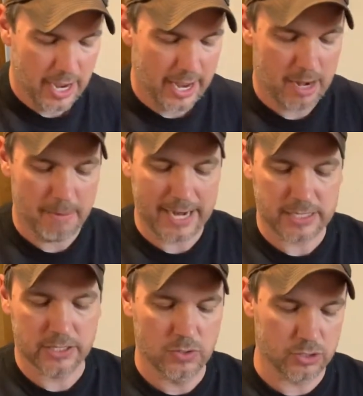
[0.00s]
And I'm
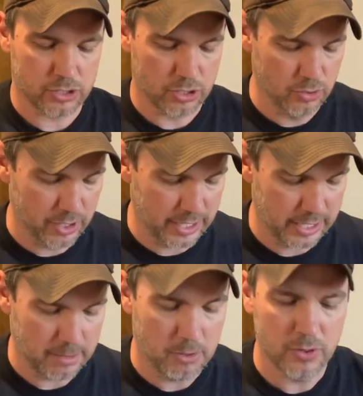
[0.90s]
actually gonna screw it in.
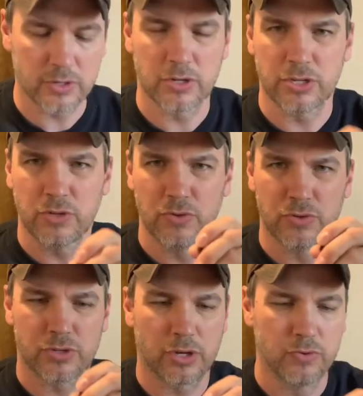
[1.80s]
I'm only gonna
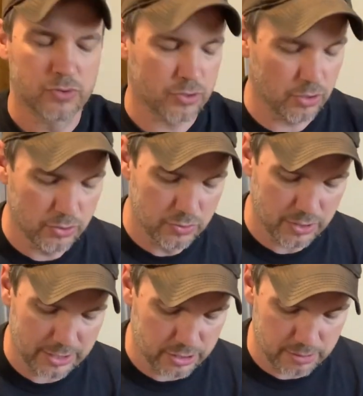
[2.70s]
use two screws.
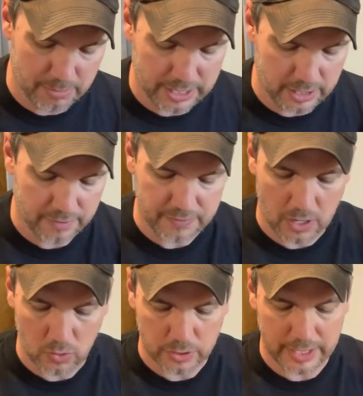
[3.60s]
That should be enough to
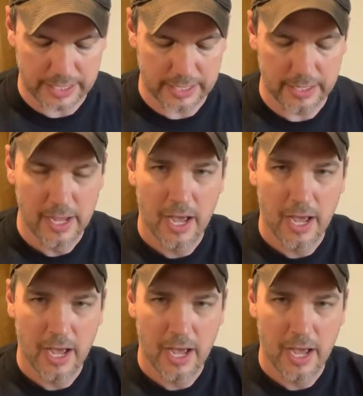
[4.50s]
hold it in.